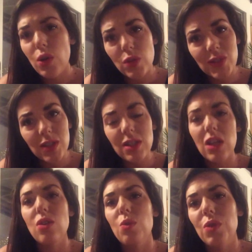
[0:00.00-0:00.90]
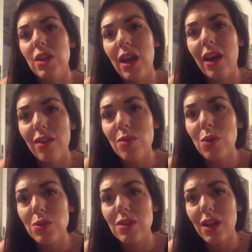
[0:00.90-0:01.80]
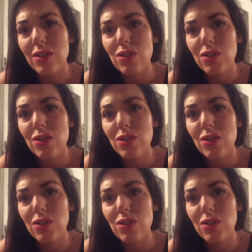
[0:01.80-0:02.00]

who's to say you wouldn't have those thoughts